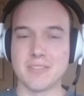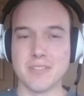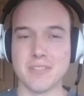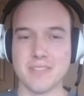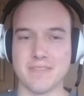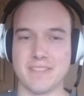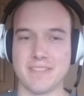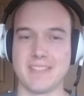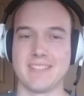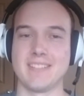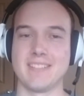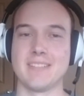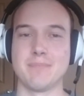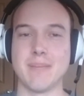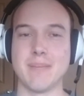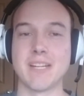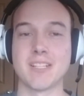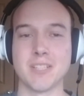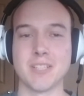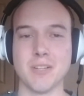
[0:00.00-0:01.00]
We've
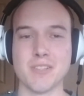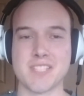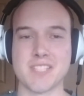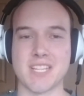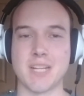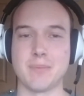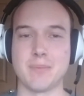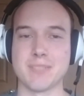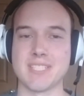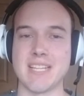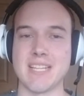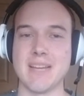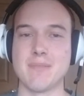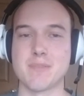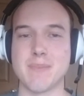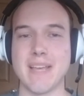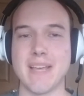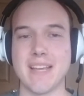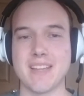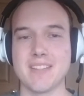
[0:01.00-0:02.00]
been close a couple
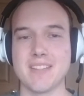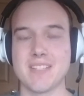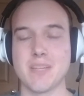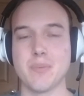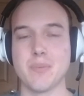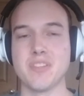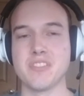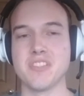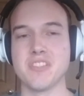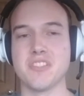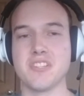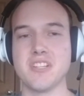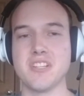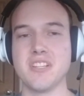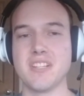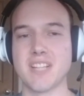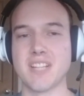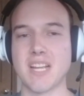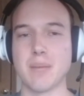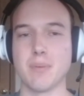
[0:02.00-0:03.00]
times back in
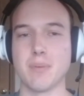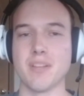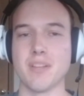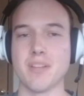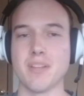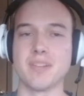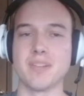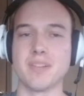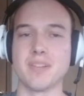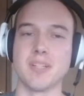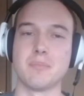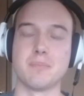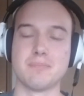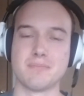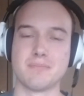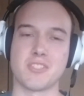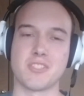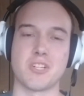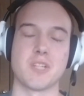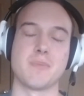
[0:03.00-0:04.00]
WCG and a couple other little
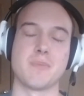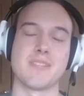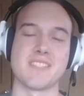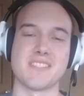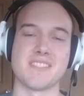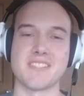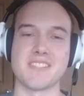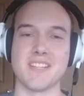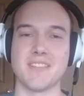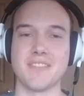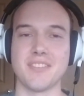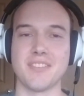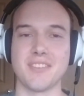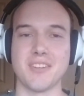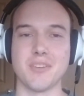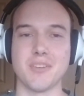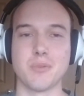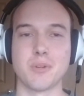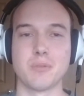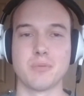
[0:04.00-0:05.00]
tournaments and stuff.
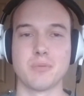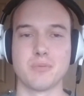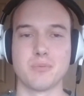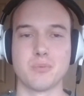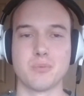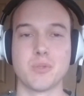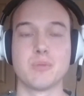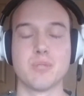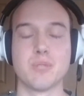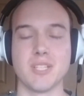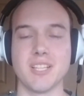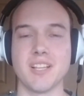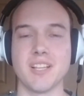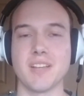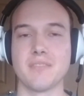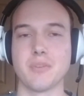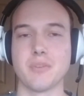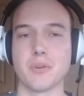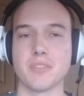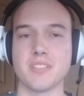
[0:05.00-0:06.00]
So we're we're really
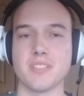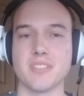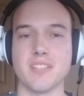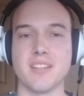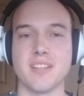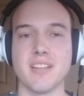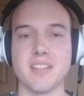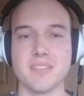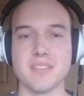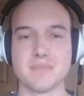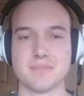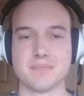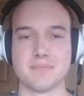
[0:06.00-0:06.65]
looking forward to tonight.